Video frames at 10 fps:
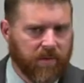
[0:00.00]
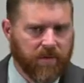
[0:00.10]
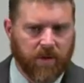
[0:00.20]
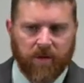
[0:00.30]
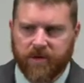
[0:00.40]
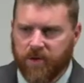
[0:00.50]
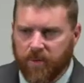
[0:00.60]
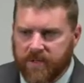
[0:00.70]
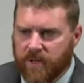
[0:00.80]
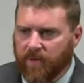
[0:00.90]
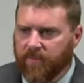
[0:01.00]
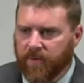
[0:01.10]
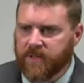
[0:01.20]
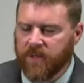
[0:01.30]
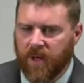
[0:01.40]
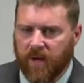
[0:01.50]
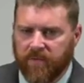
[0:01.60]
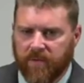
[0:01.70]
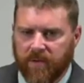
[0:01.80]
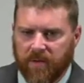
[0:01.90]
Church, who is our first
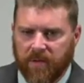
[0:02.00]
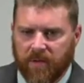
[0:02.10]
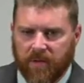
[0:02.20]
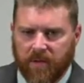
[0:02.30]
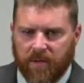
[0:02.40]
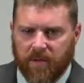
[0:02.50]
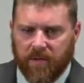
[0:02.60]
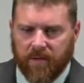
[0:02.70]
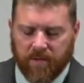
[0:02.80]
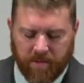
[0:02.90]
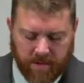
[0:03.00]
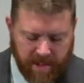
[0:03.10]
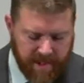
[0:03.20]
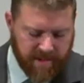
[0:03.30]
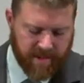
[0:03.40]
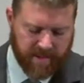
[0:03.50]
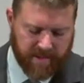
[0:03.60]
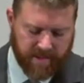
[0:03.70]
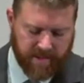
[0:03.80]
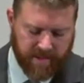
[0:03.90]
love?
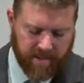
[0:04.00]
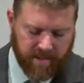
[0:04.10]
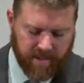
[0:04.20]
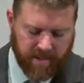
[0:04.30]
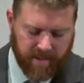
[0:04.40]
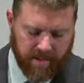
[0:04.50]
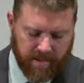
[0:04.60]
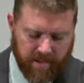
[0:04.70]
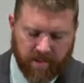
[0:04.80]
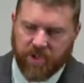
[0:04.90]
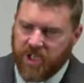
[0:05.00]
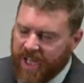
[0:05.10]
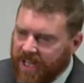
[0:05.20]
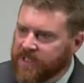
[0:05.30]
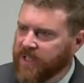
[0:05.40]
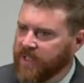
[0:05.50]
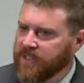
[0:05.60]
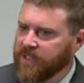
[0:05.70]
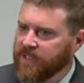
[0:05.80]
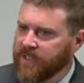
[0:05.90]
Jesus.
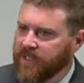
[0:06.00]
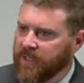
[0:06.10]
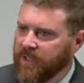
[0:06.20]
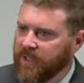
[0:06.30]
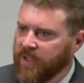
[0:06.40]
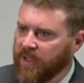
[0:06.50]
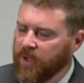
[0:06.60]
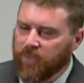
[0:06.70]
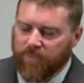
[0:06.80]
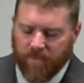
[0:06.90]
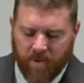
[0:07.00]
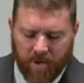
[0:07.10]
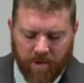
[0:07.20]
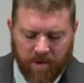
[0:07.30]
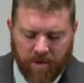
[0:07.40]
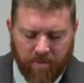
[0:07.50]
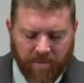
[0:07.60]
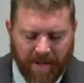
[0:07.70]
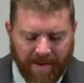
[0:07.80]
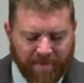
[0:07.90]
Jesus.
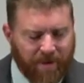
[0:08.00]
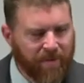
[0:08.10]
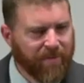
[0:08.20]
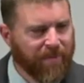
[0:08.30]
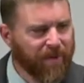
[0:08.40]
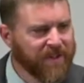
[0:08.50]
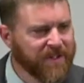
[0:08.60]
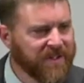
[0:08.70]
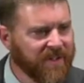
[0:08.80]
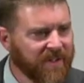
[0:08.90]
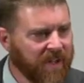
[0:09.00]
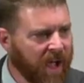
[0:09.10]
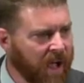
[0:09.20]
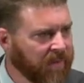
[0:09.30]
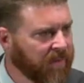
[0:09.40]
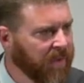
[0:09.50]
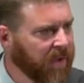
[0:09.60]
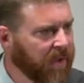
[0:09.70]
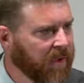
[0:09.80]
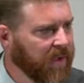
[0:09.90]
You've left your first love.
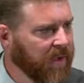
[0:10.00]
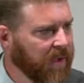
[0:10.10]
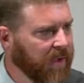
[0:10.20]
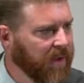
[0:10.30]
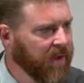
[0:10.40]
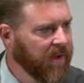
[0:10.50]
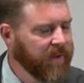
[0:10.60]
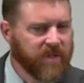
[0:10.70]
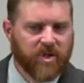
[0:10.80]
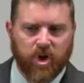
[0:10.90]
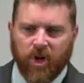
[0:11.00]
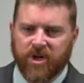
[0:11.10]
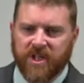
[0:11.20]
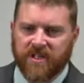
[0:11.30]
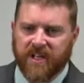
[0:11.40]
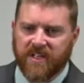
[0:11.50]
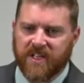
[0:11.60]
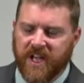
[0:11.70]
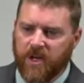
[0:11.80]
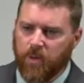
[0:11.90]
This church has
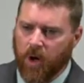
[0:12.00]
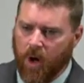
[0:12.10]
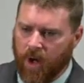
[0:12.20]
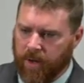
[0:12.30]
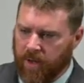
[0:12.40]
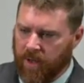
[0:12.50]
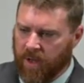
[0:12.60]
continued on.